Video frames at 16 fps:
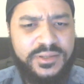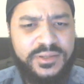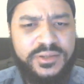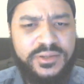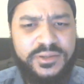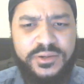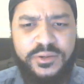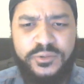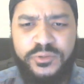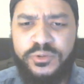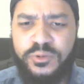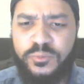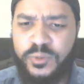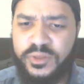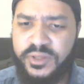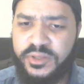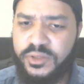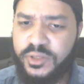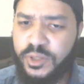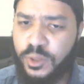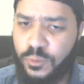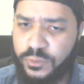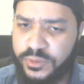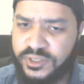You don't really
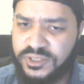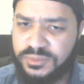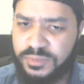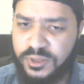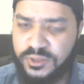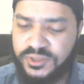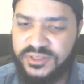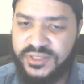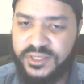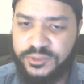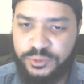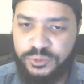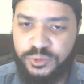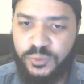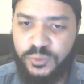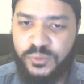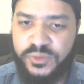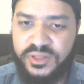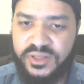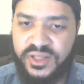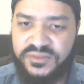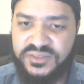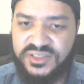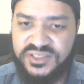know this person that you're doing a
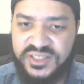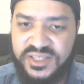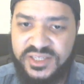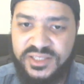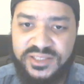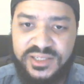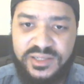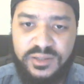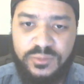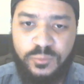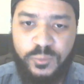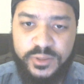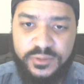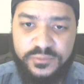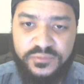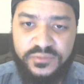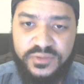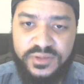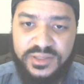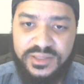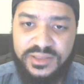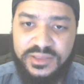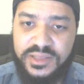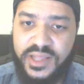love scene with
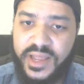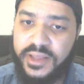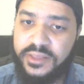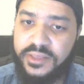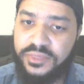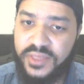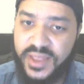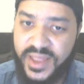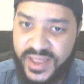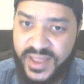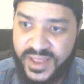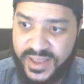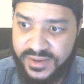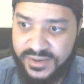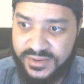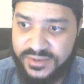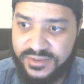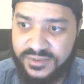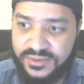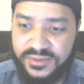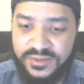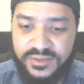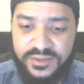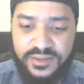like that.
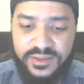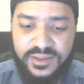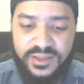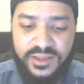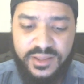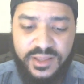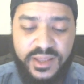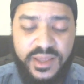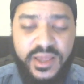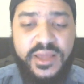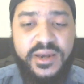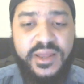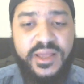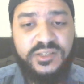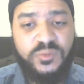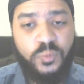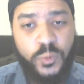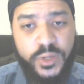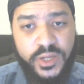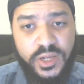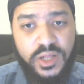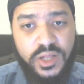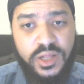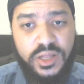And as
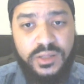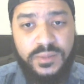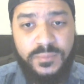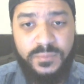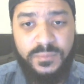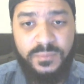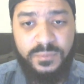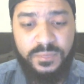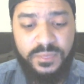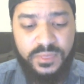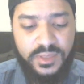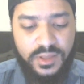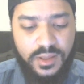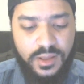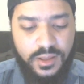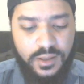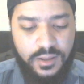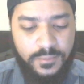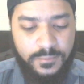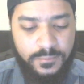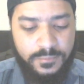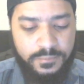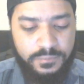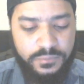well,
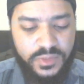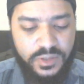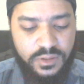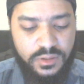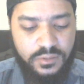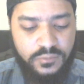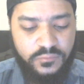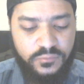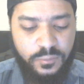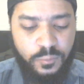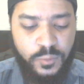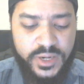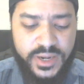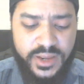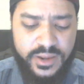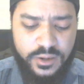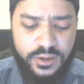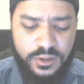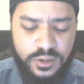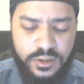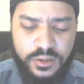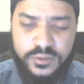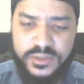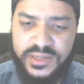from what I
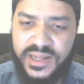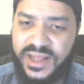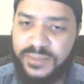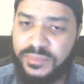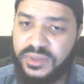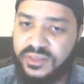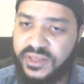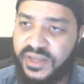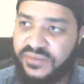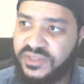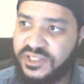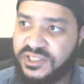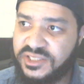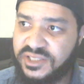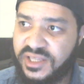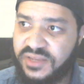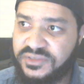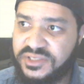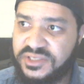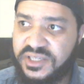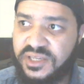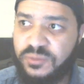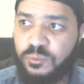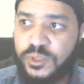heard, I believe this love
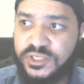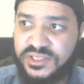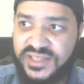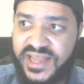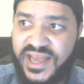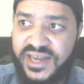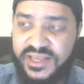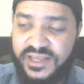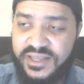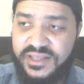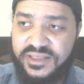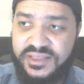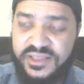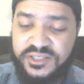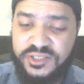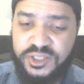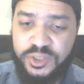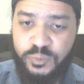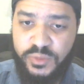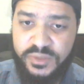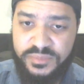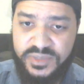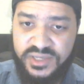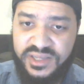scene was not in the
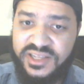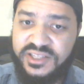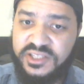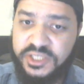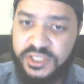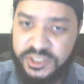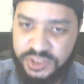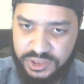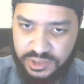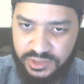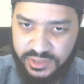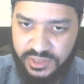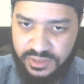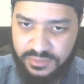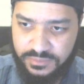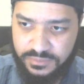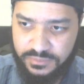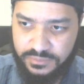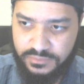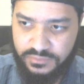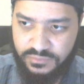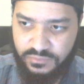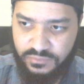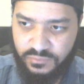script initially.
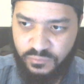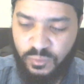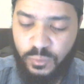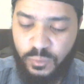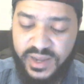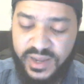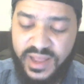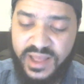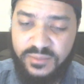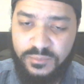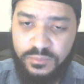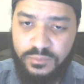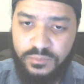From what I